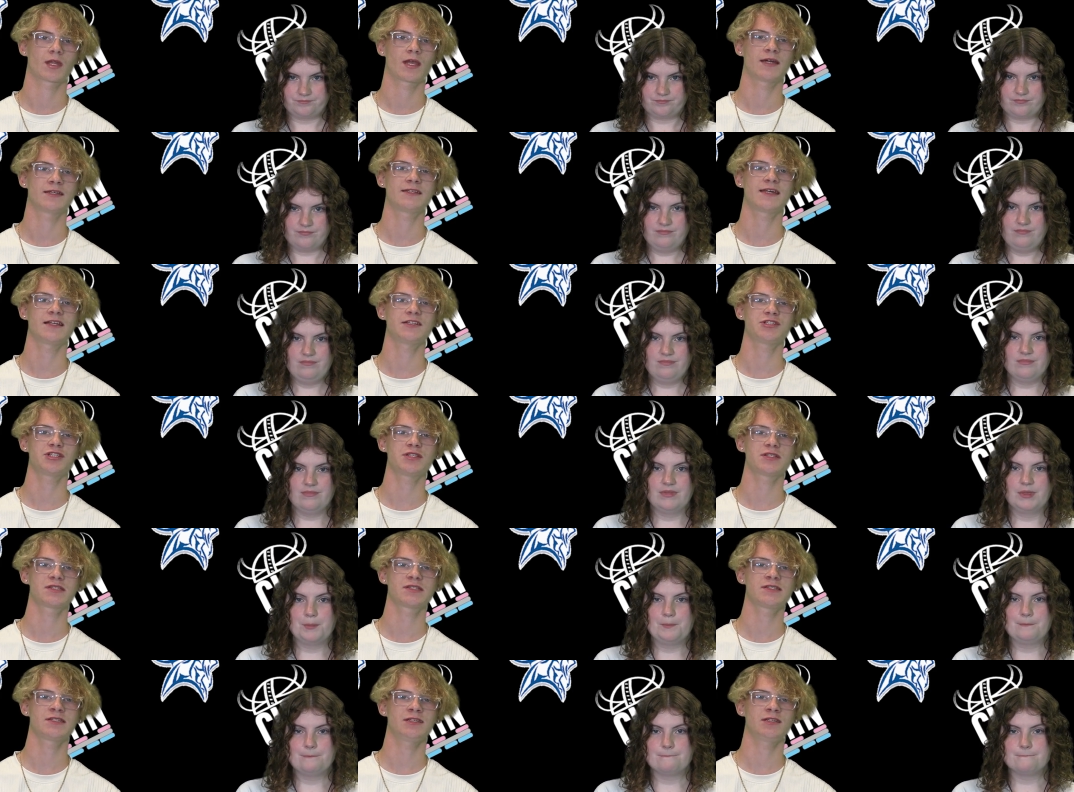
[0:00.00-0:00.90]
Speaker 1: Attention
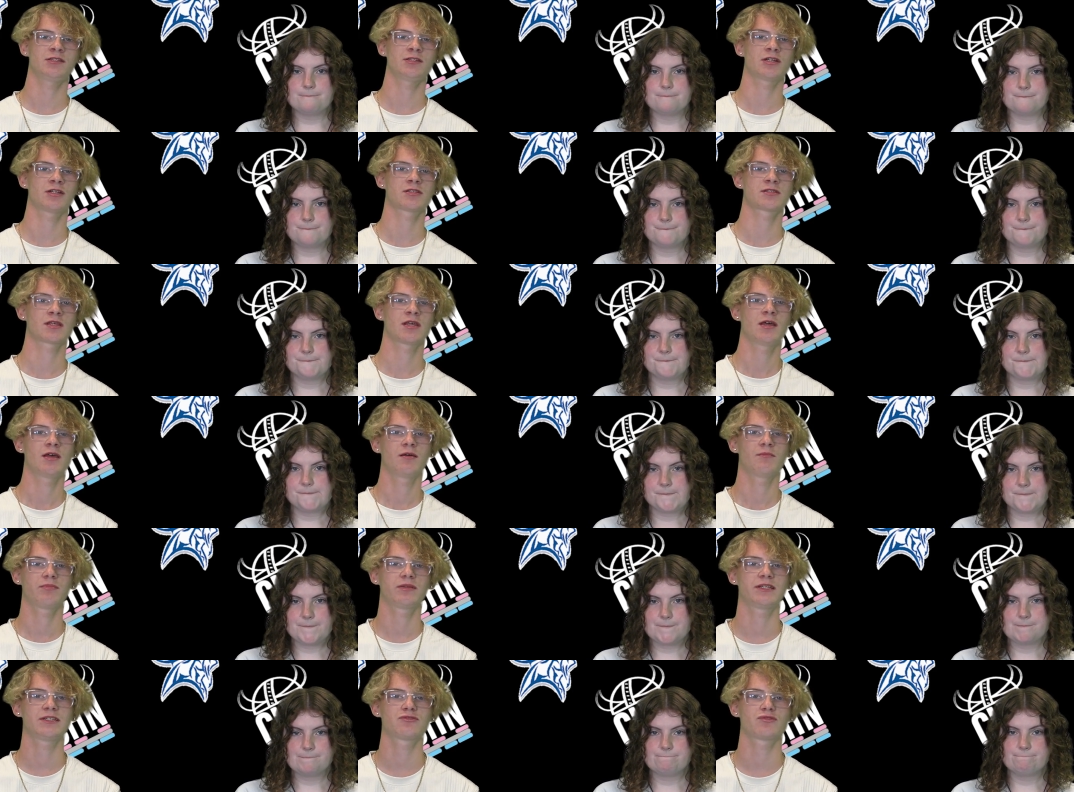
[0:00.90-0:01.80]
seniors,
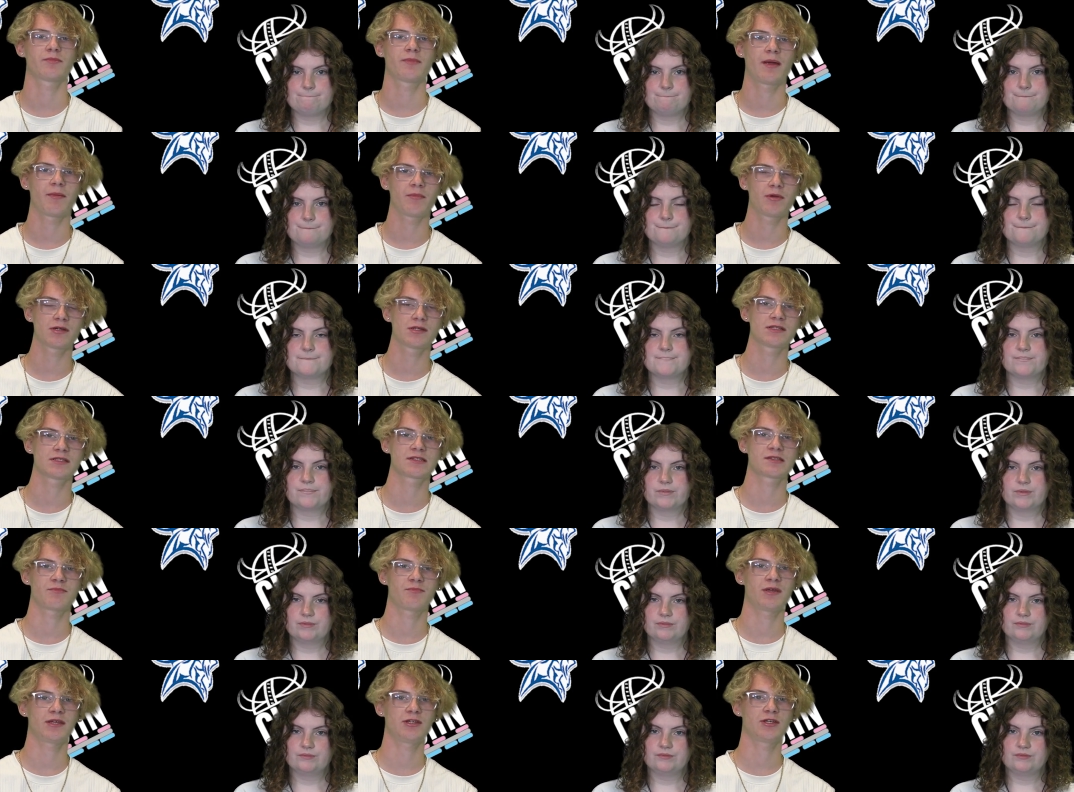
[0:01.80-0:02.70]
please remember to
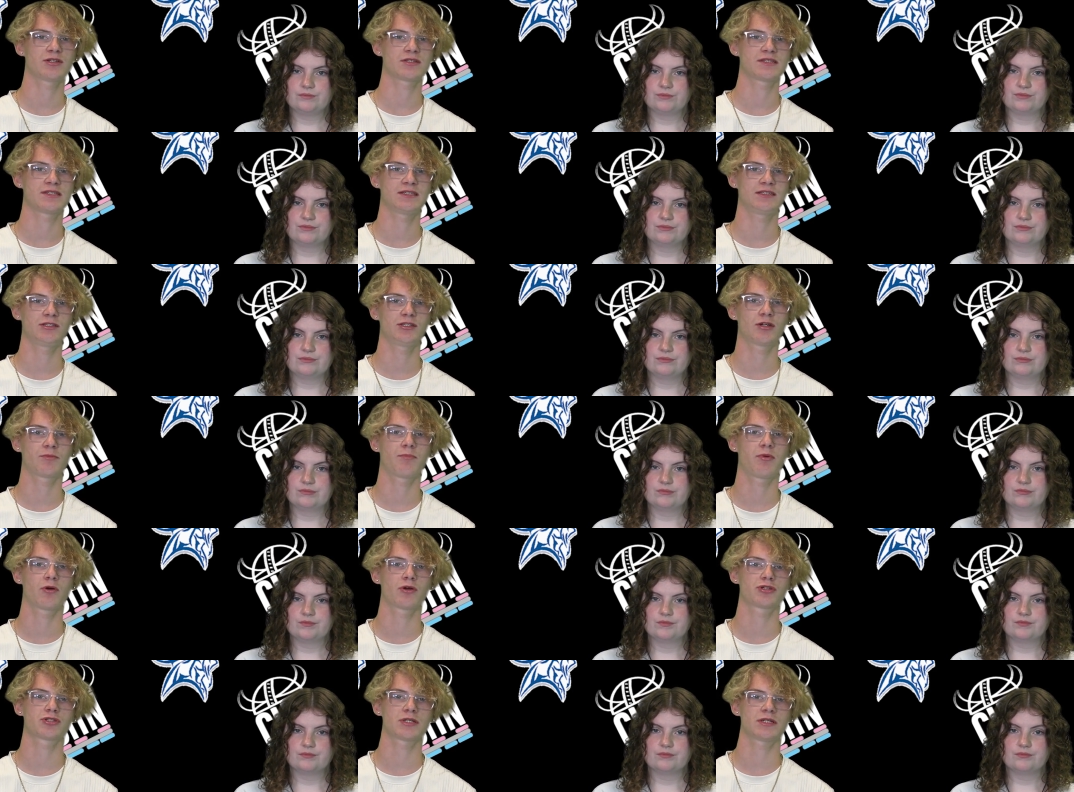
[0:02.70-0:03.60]
submit your senior
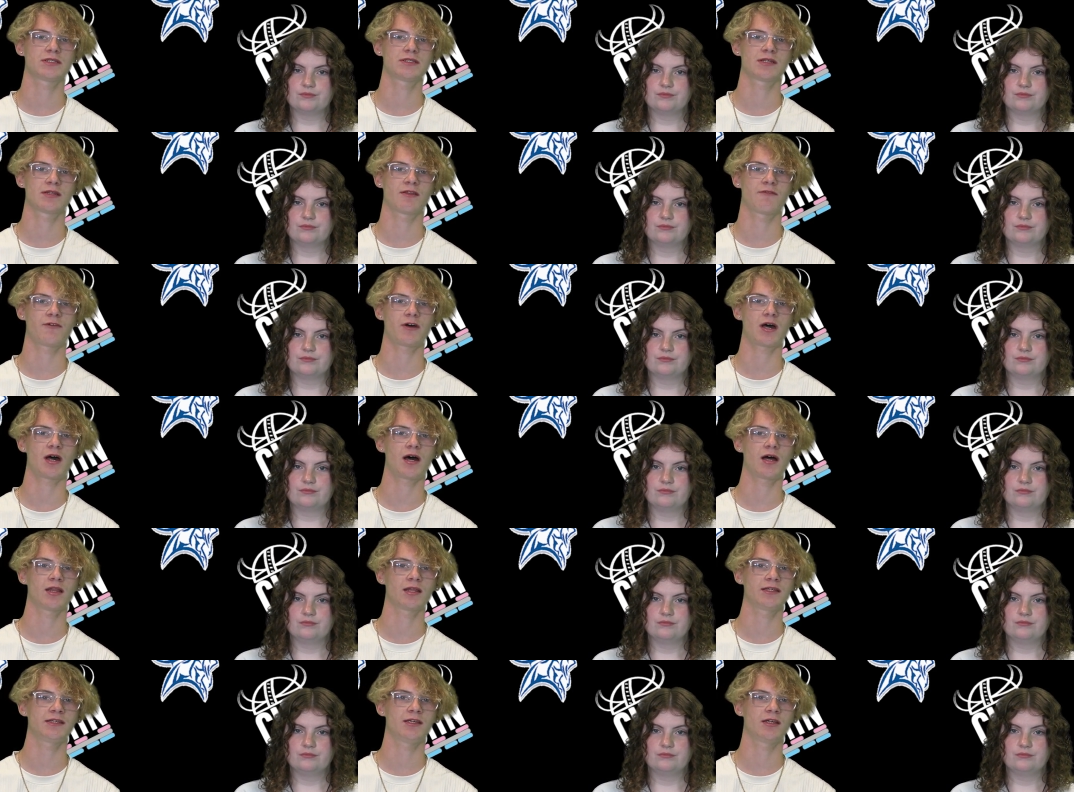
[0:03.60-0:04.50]
portrait to the
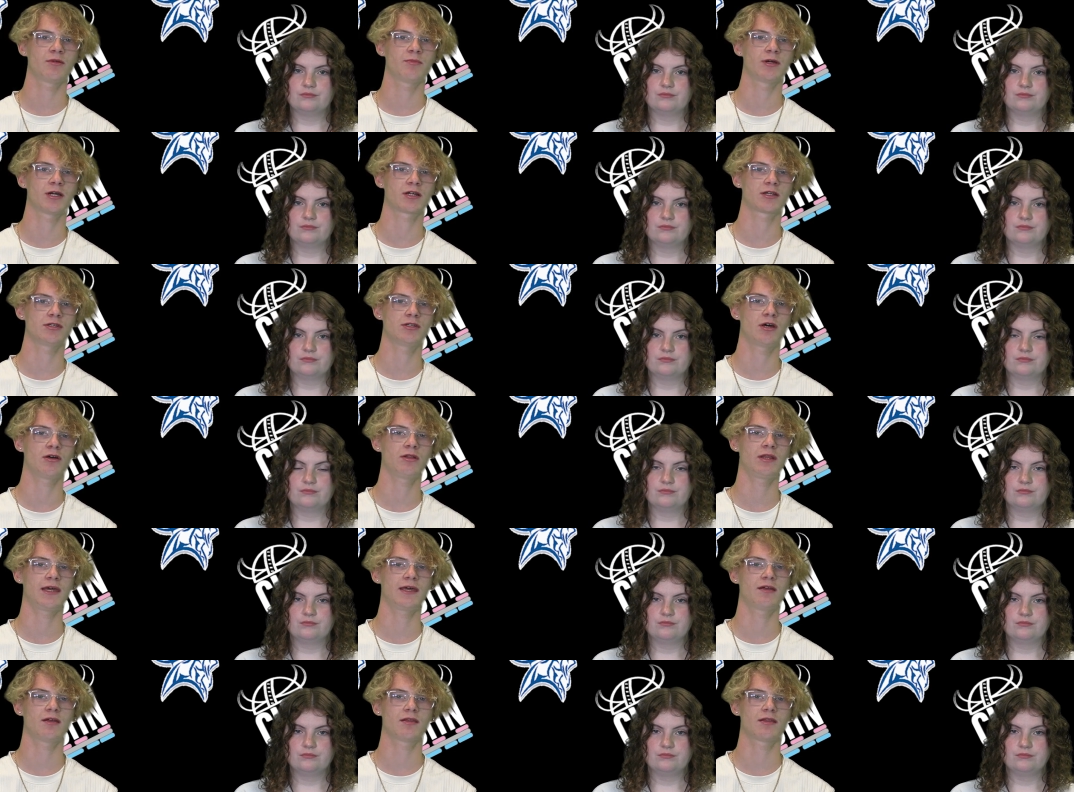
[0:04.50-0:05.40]
Valhalla yearbook no
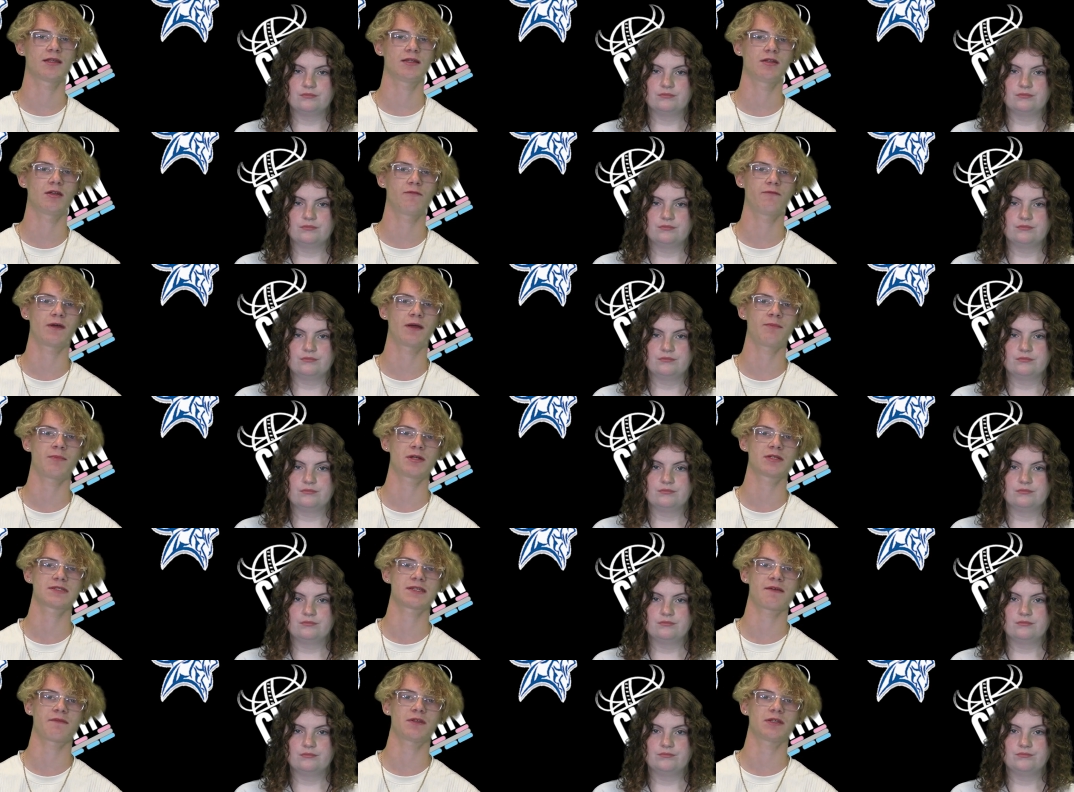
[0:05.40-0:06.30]
later than November
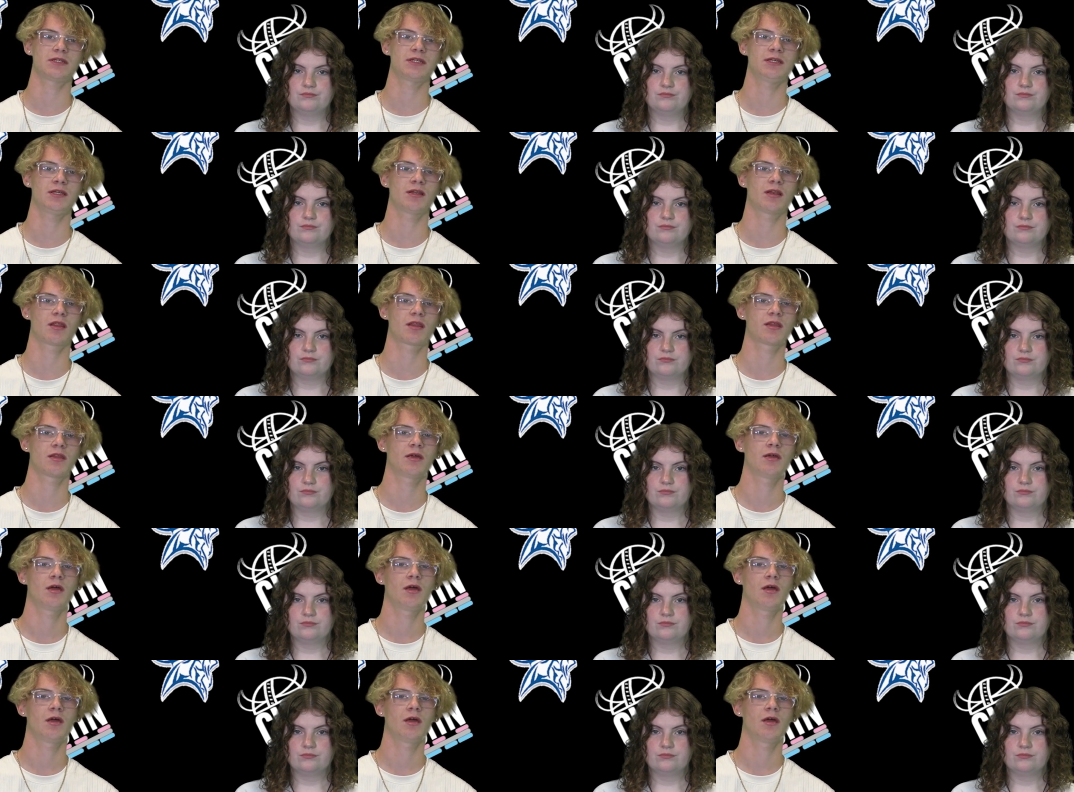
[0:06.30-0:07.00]
17th.